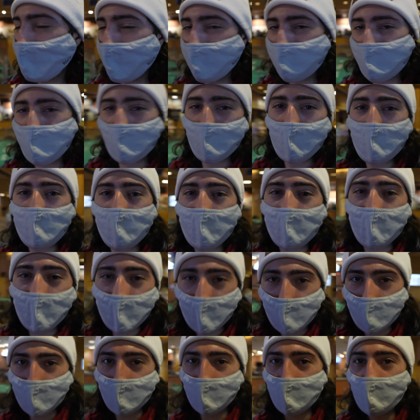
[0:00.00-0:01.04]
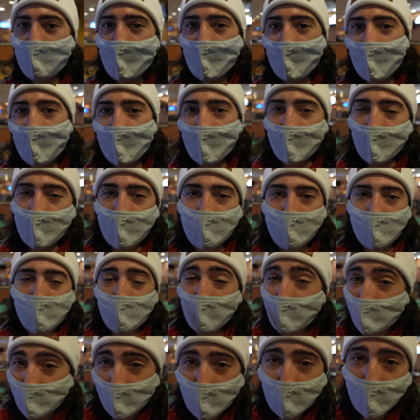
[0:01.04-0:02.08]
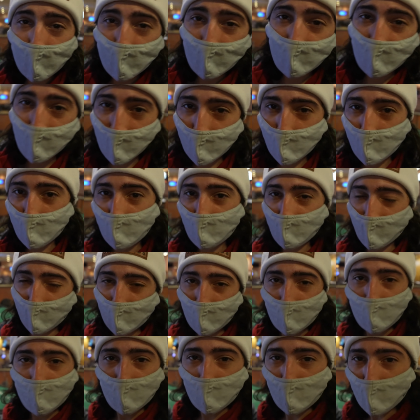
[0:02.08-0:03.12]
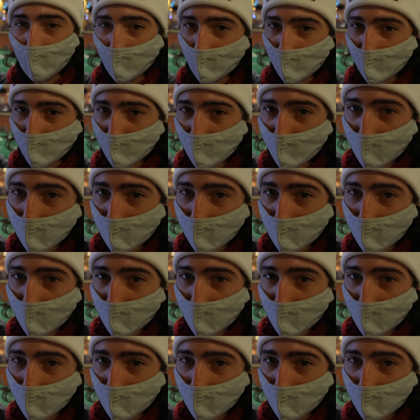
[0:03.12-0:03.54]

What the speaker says: And so right behind me is a bunch of poker tables and this small little